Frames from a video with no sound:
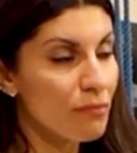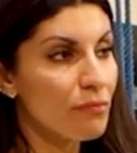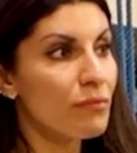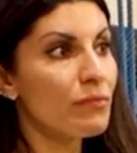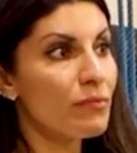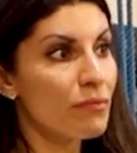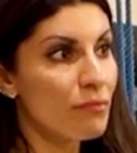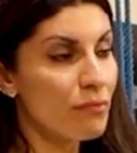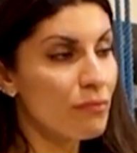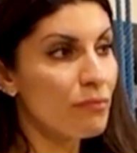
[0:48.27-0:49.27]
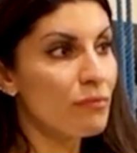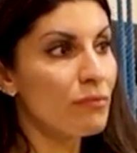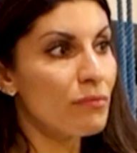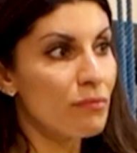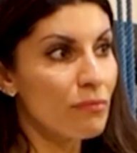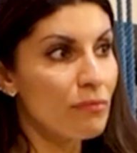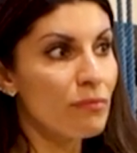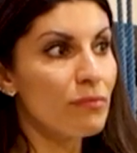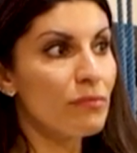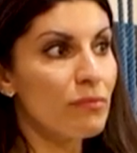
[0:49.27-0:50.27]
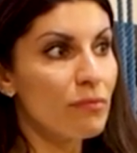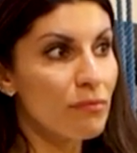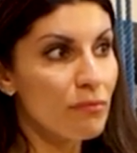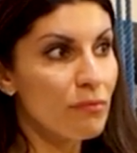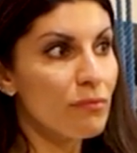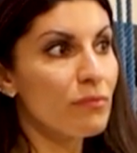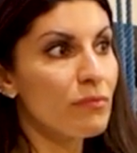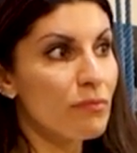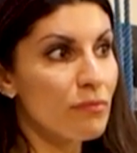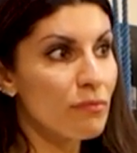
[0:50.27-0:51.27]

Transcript: (silent)